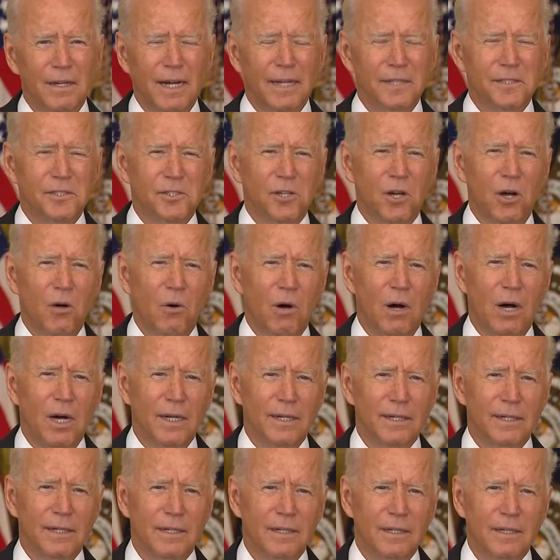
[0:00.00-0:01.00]
and so on.
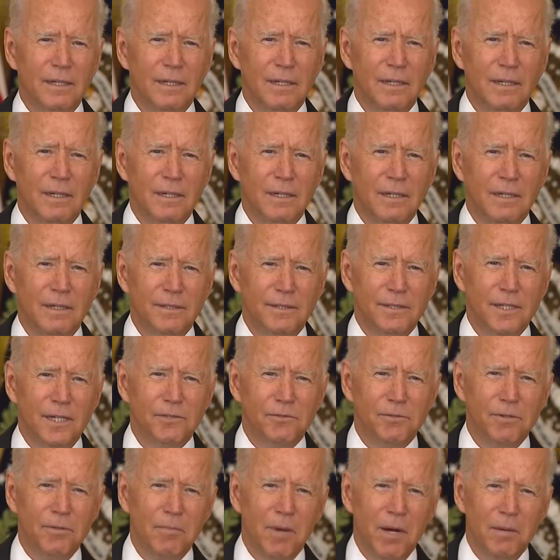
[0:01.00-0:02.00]

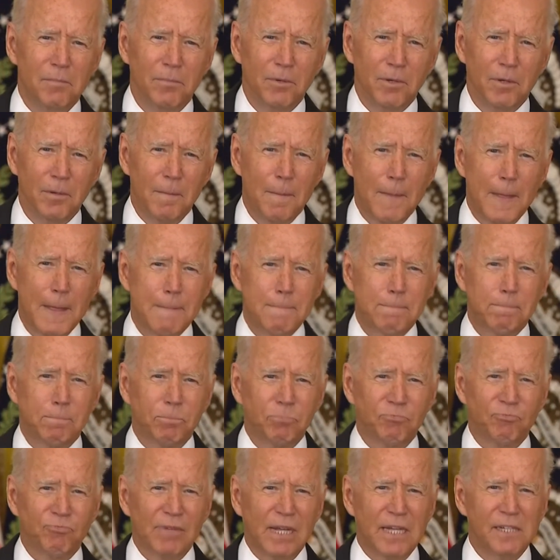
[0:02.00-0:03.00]
Just remember,
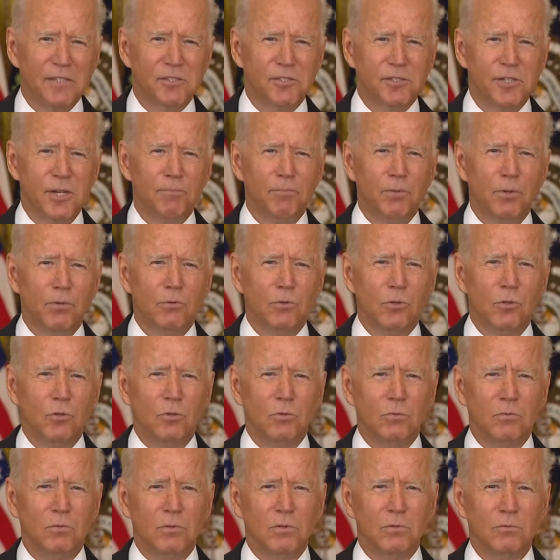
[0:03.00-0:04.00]
as a simple
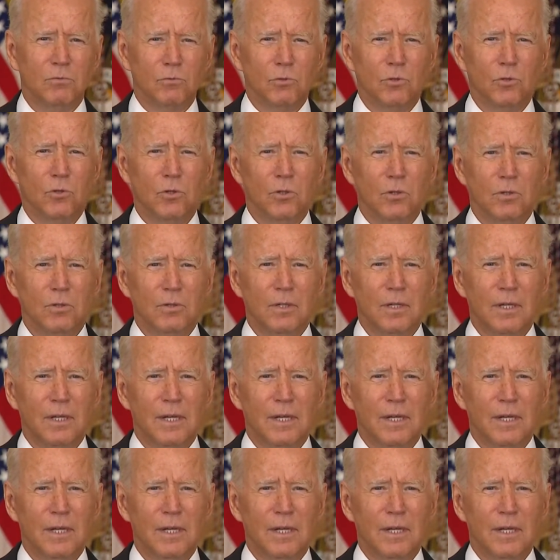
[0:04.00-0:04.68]
rule, rule,